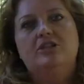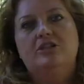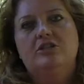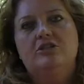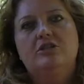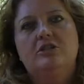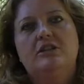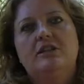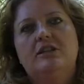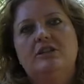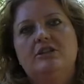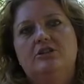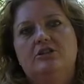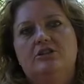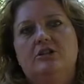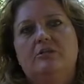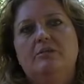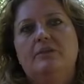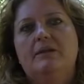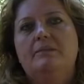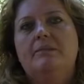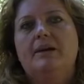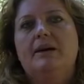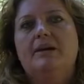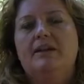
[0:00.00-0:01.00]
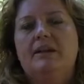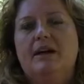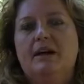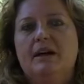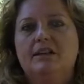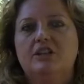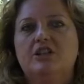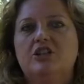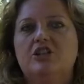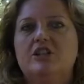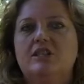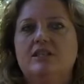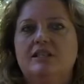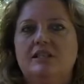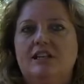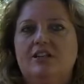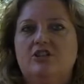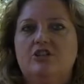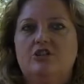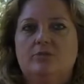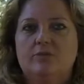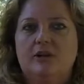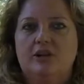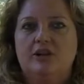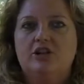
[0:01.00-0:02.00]
usually determined by the oxygen
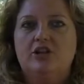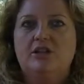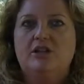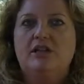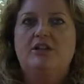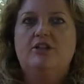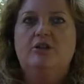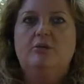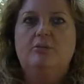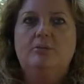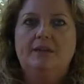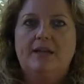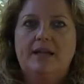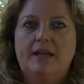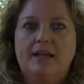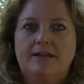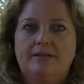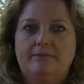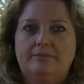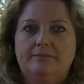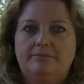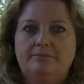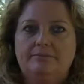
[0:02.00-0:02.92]
saturation in their blood.